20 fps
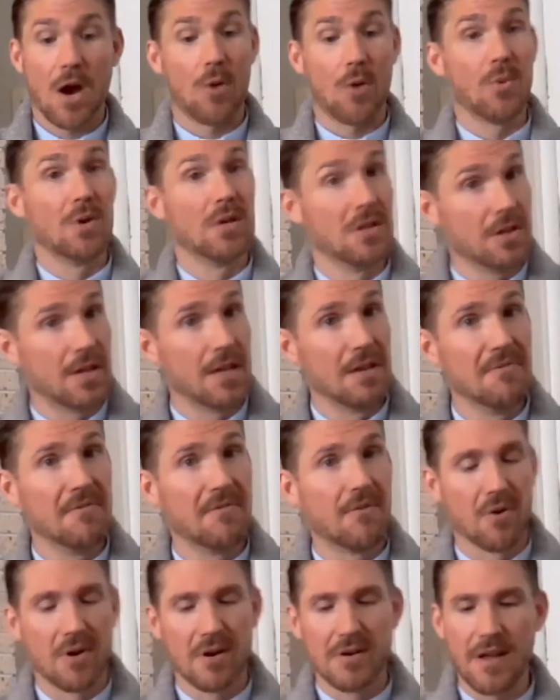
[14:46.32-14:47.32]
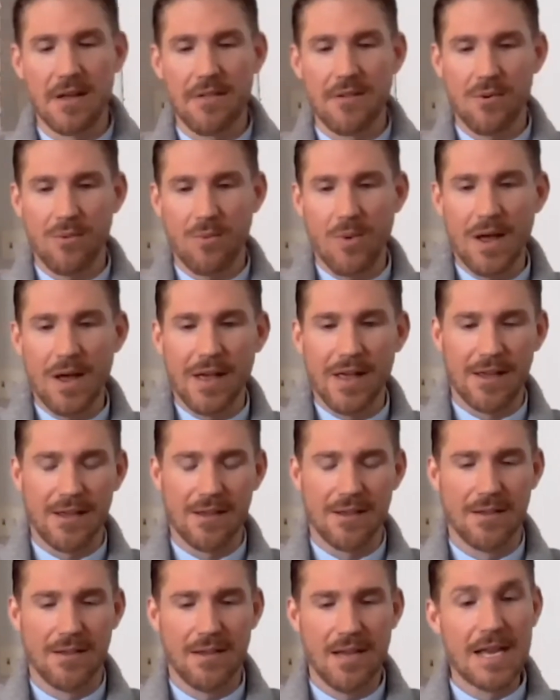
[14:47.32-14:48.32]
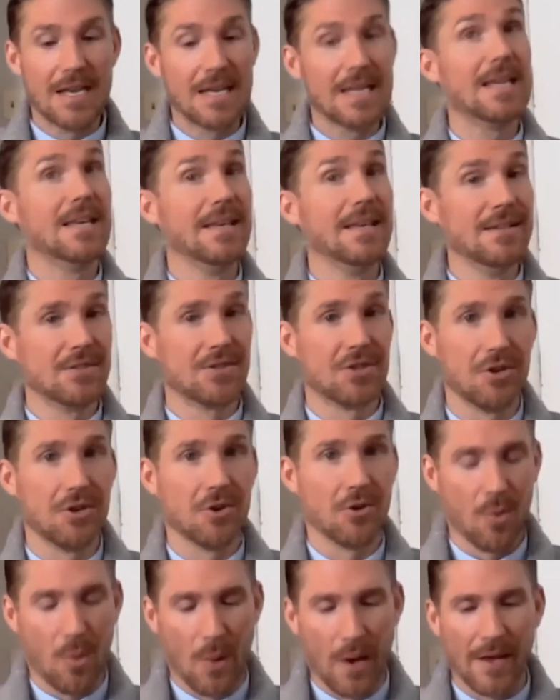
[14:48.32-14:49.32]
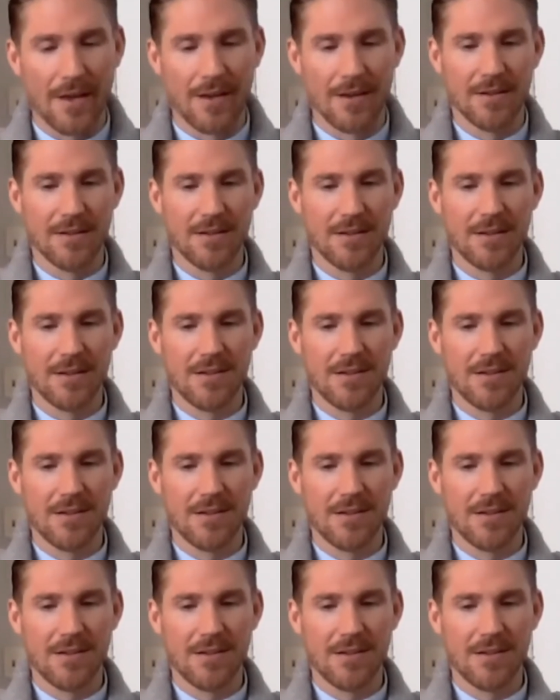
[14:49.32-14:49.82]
Are we looking for another way, an easier way?